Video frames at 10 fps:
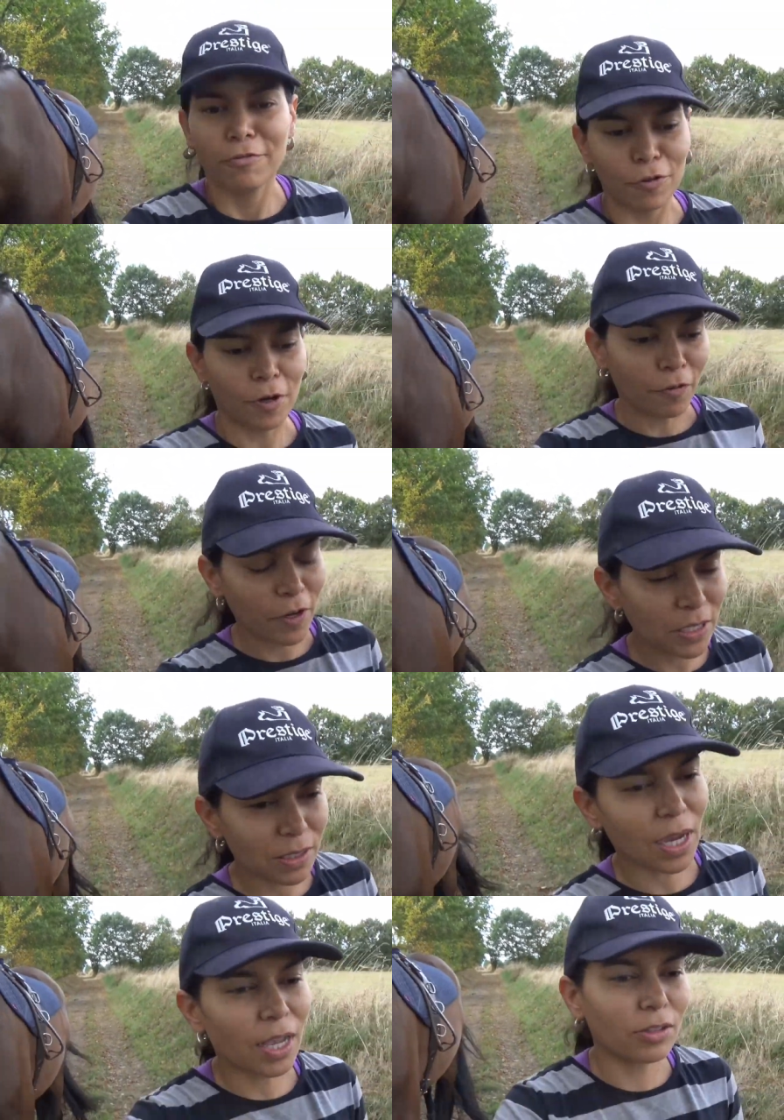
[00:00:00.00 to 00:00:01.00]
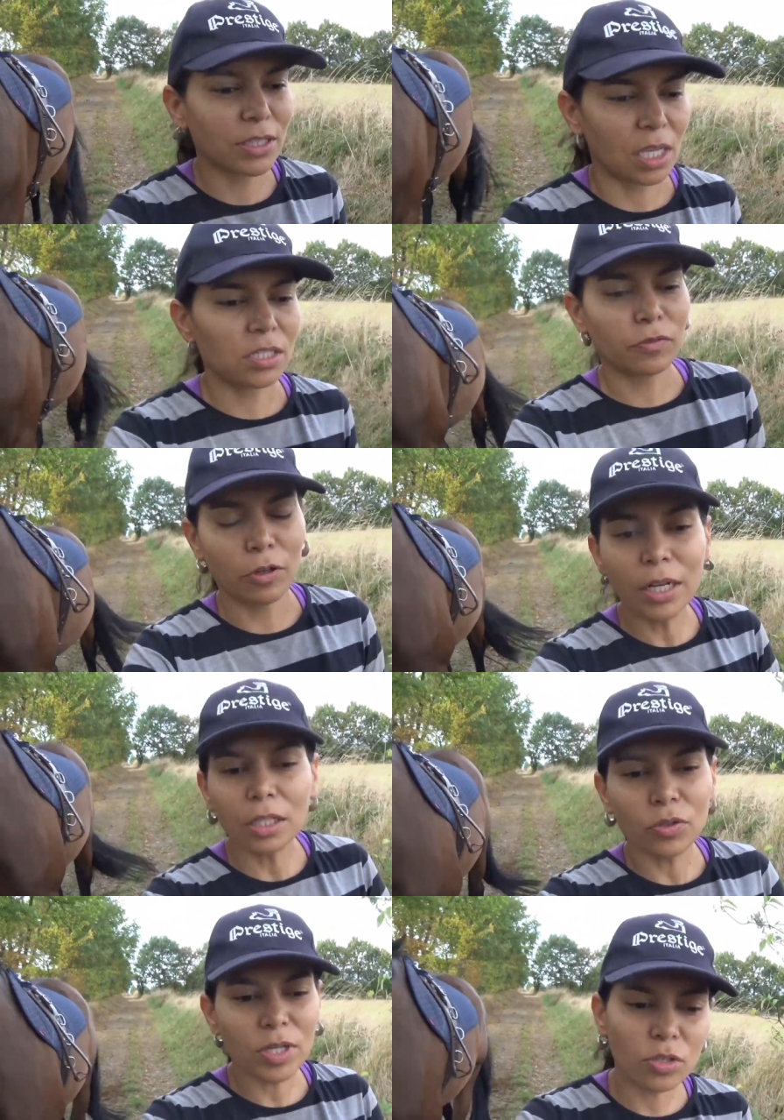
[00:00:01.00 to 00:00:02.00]
for a freestyle test for
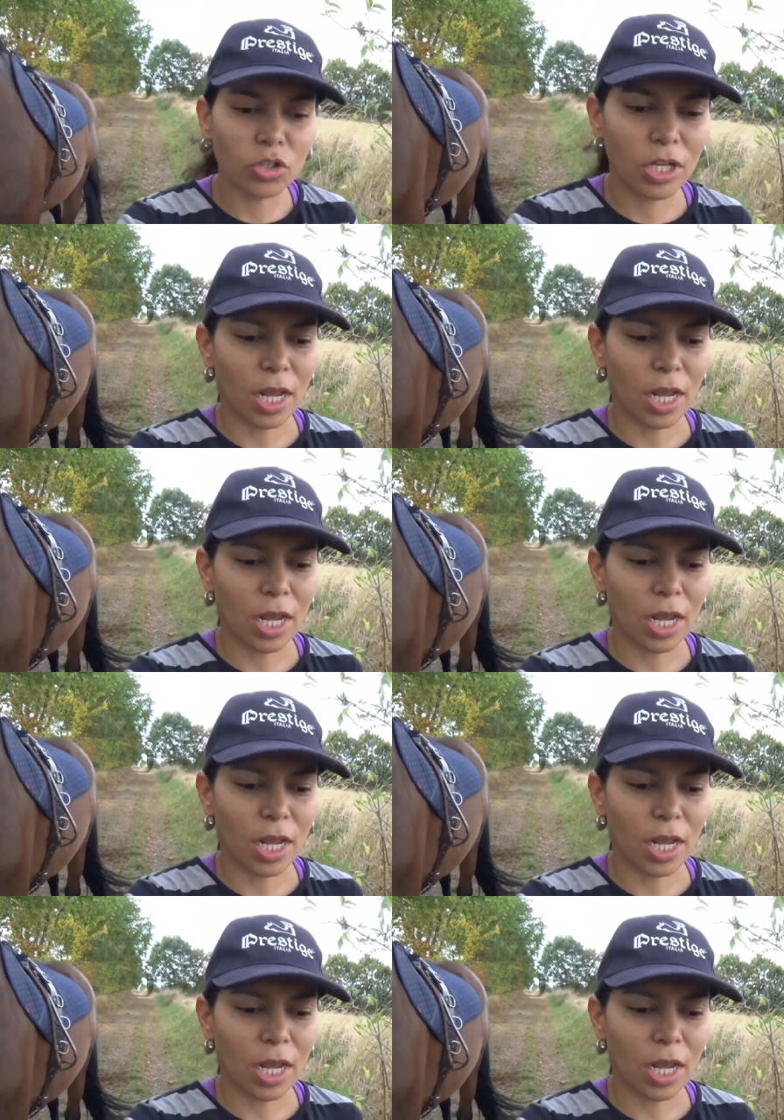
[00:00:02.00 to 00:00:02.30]
any dressage